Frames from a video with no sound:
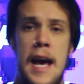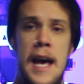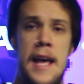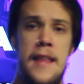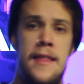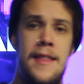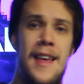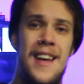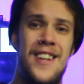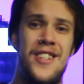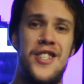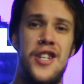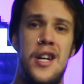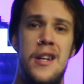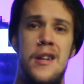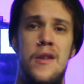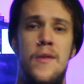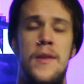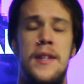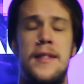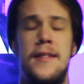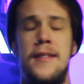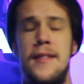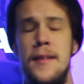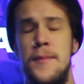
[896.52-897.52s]
and that
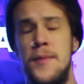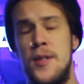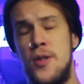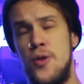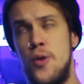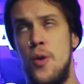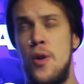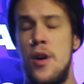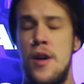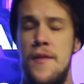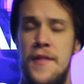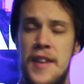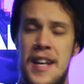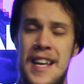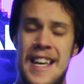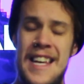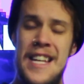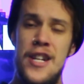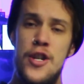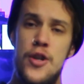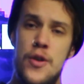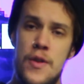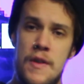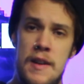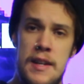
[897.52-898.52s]
generates some sort of an
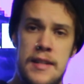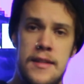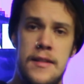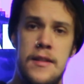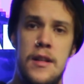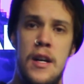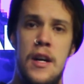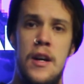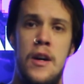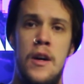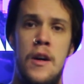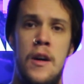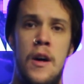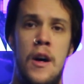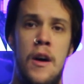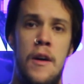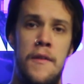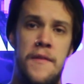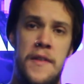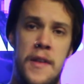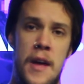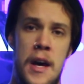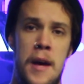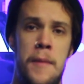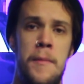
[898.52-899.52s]
interest
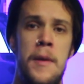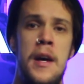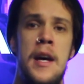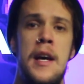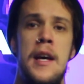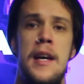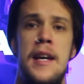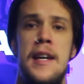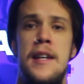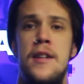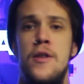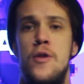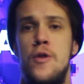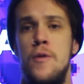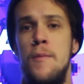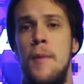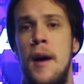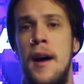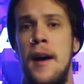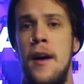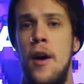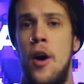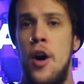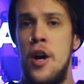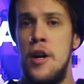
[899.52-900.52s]
of them into
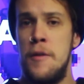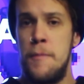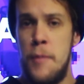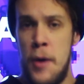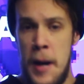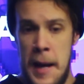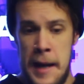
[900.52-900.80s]
my art